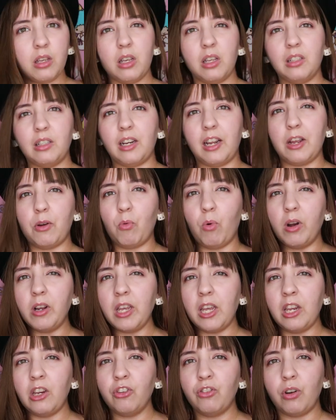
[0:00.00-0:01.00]
it's like one
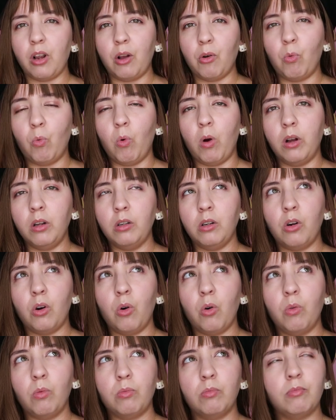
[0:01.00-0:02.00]
inch and
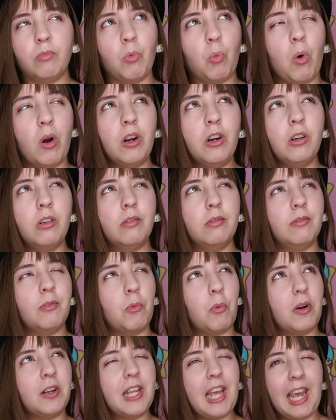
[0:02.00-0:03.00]
one one
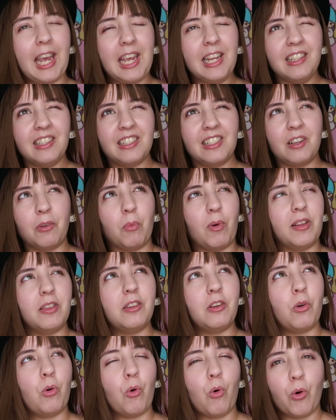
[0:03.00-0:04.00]
one eighth,
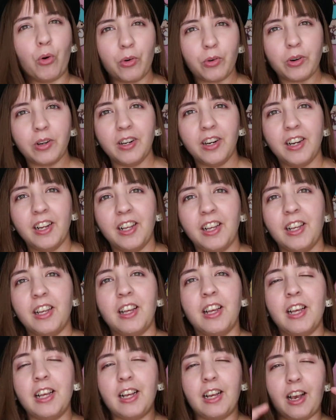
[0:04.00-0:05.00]
one quarter.
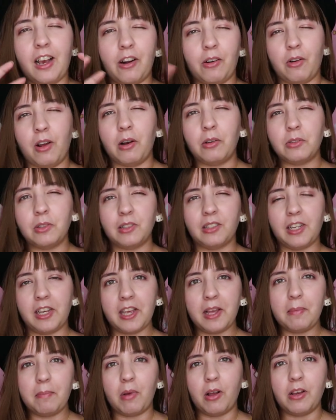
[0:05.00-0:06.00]
I don't know how to say
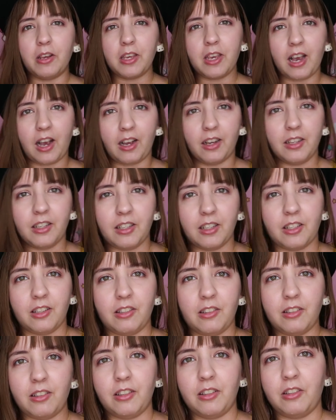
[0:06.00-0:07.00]
it, but yeah,
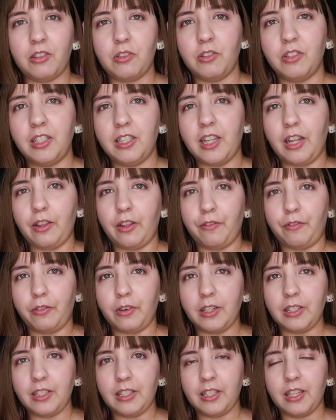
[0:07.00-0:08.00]
you see the
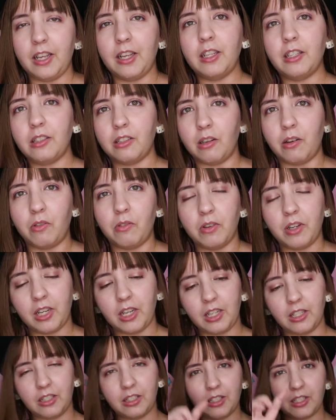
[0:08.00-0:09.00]
difference. So
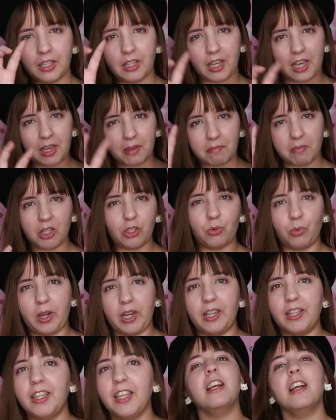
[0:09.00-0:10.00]
it's in
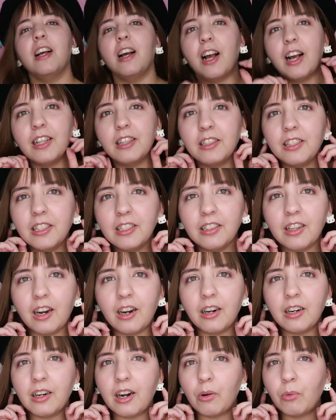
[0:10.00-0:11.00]
between, and these
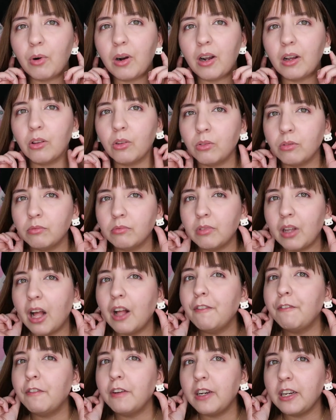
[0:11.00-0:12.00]
are around
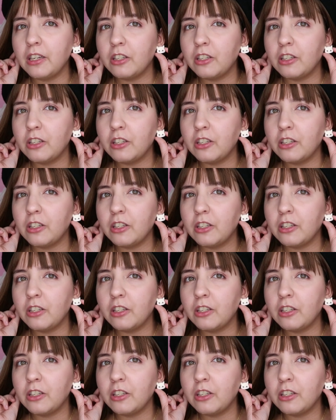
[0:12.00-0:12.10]
half an